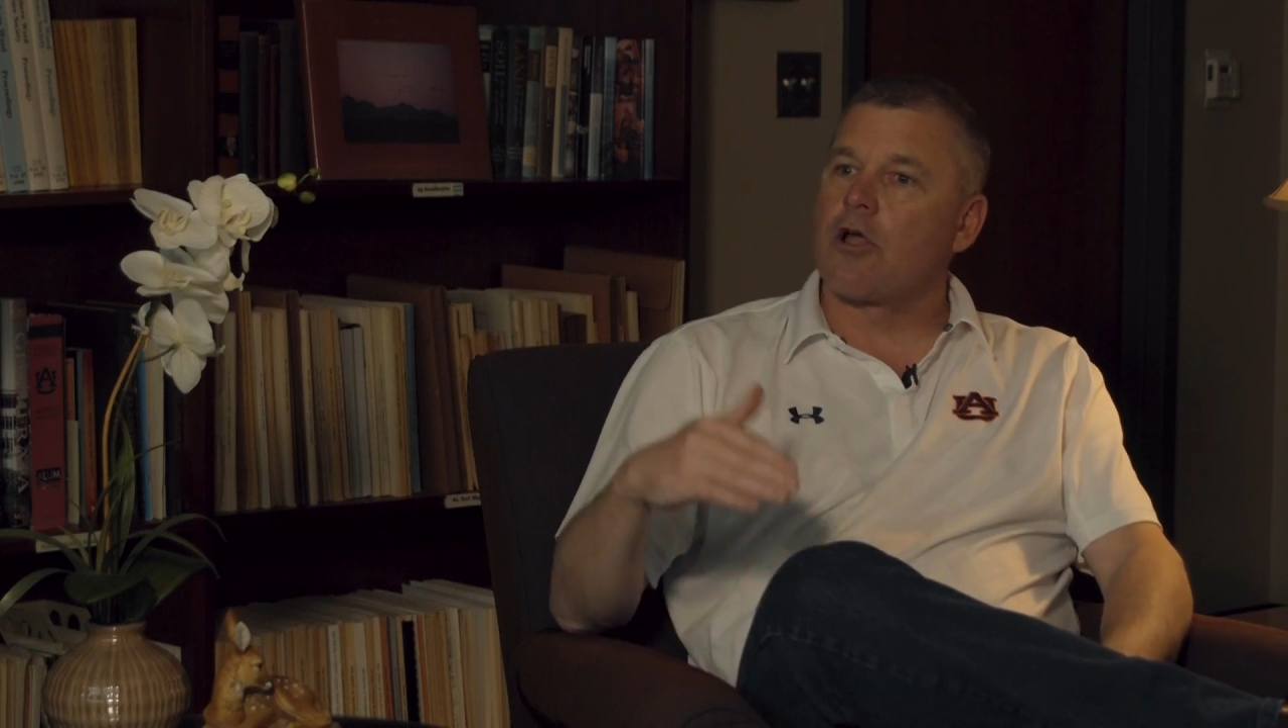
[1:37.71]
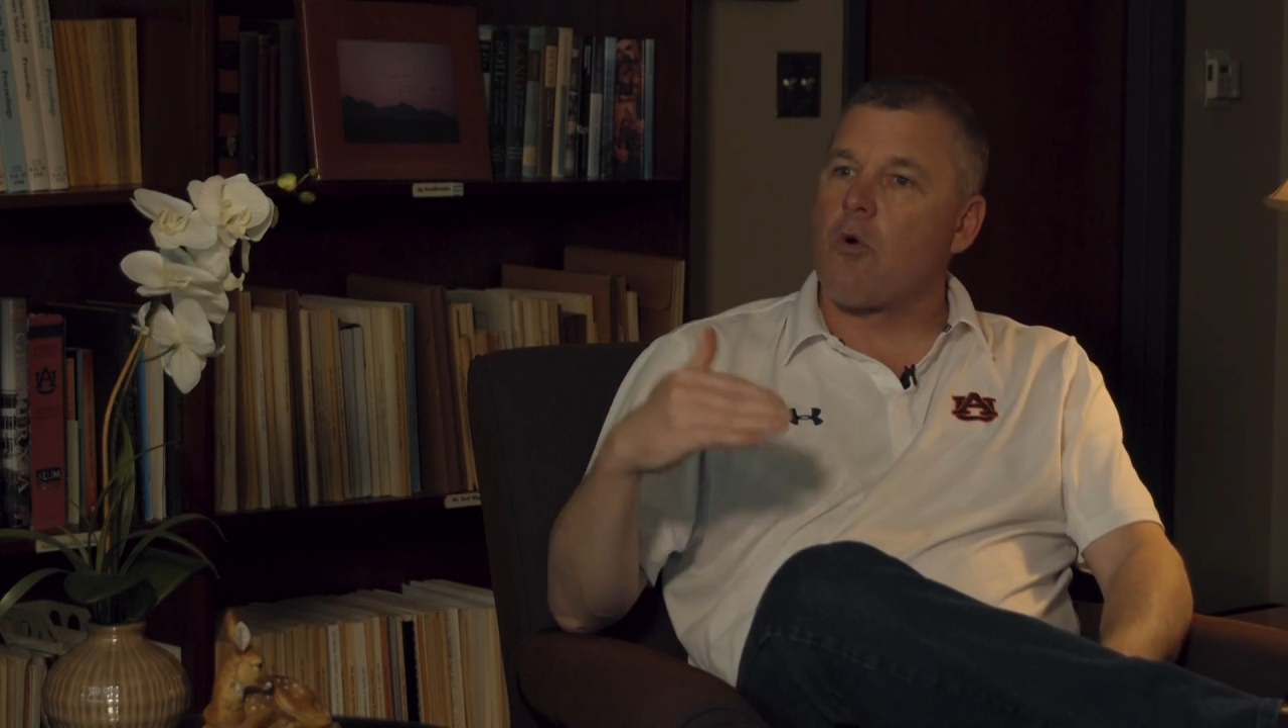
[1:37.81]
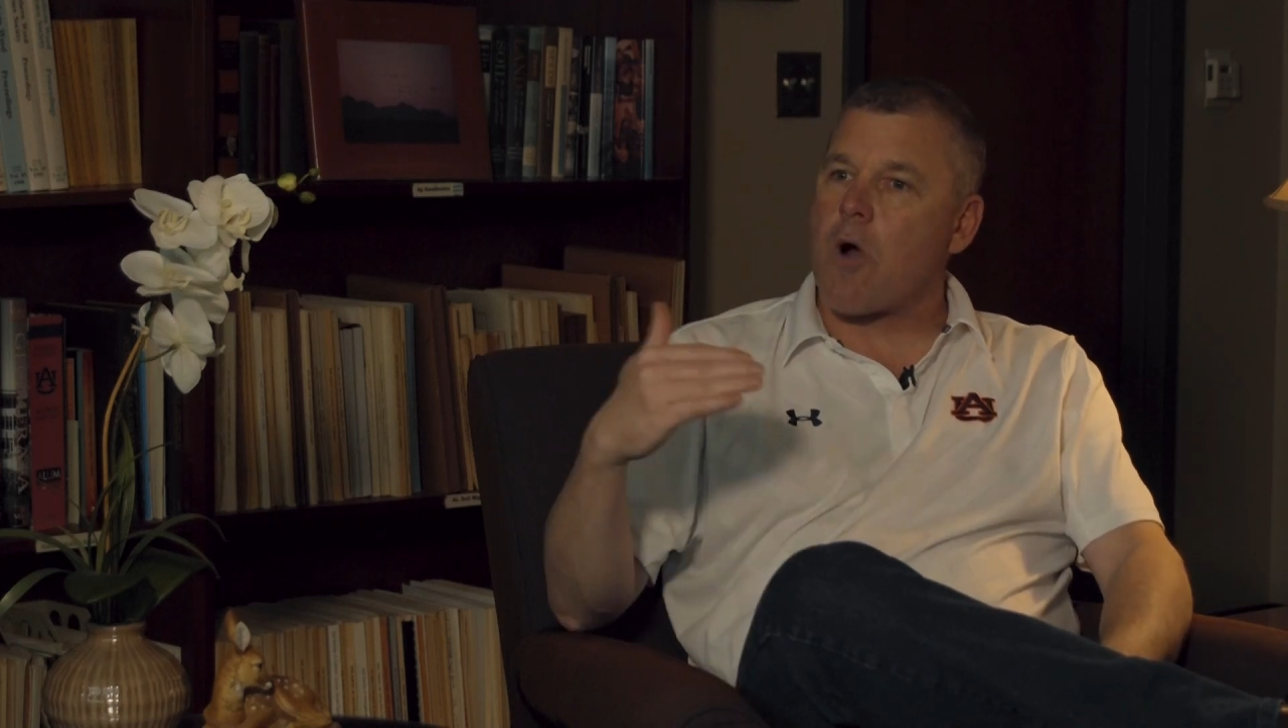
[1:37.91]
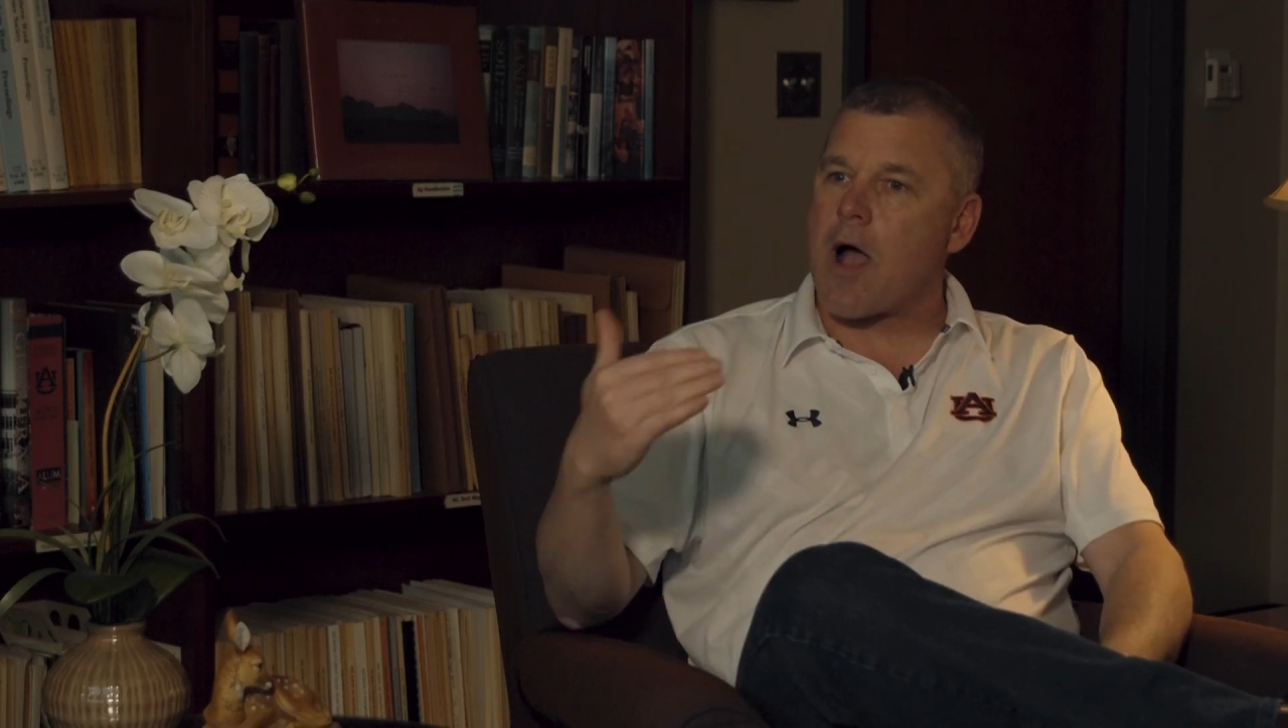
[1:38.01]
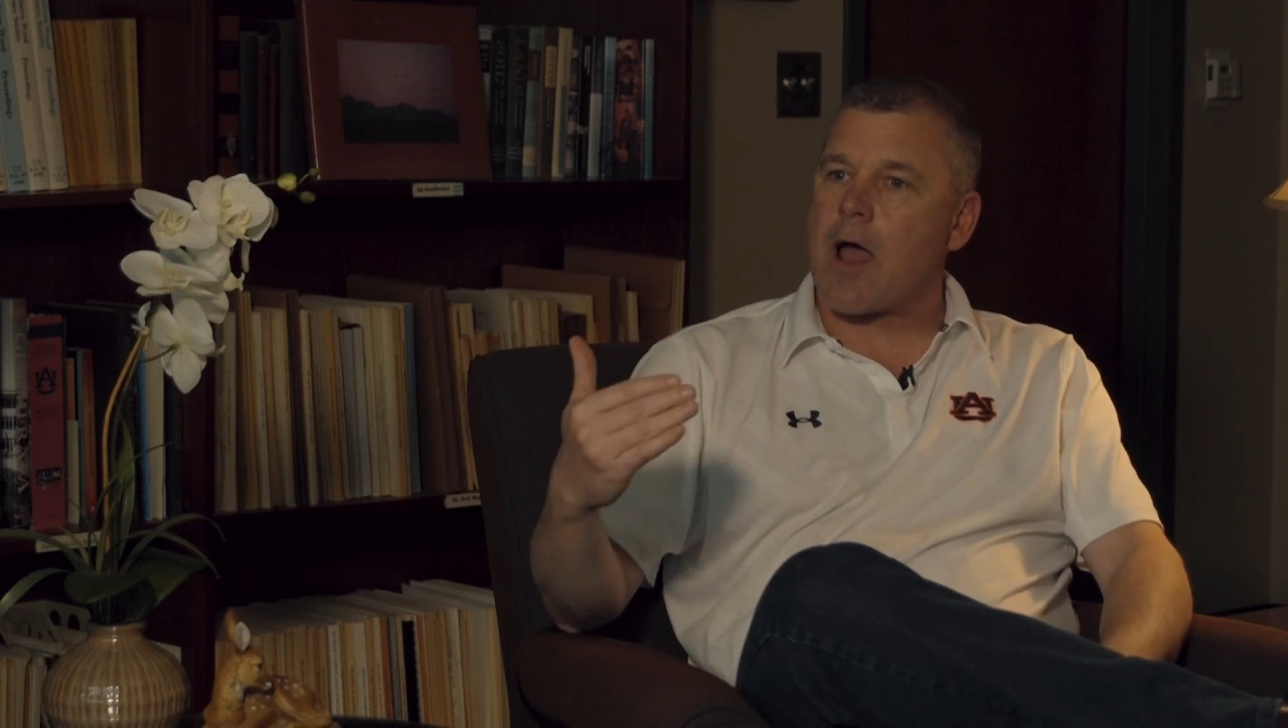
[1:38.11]

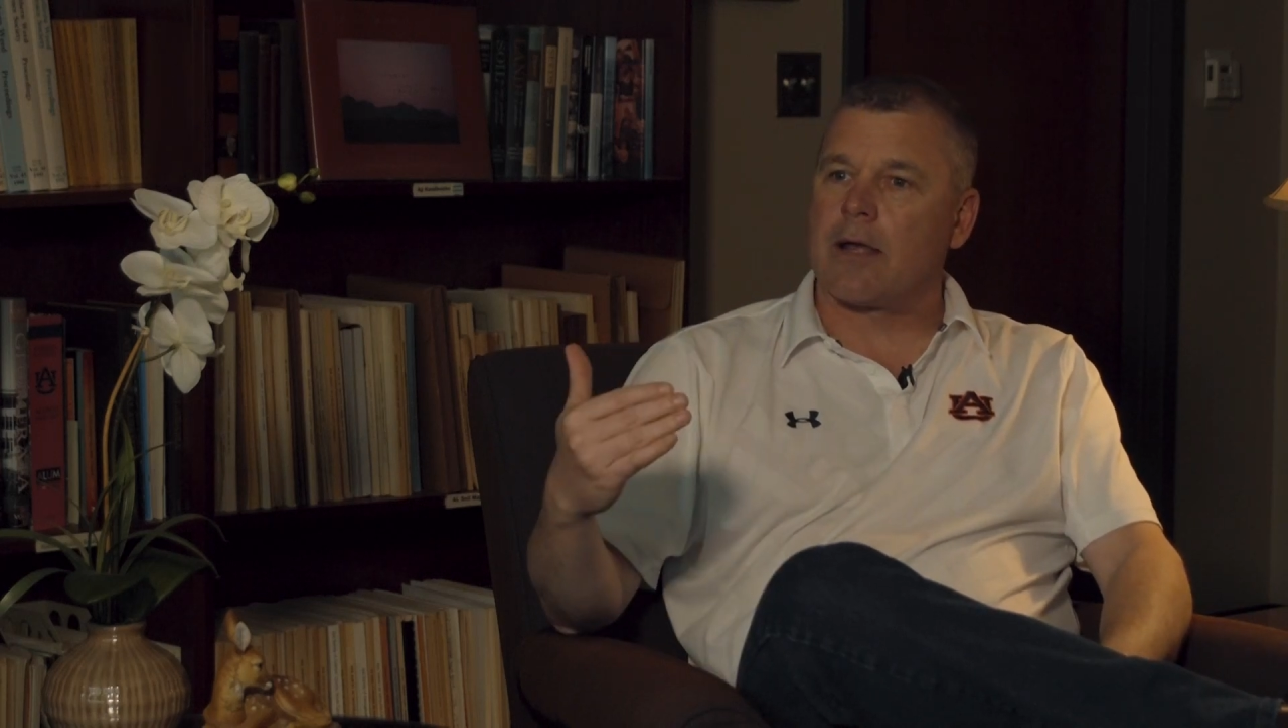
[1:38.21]
go on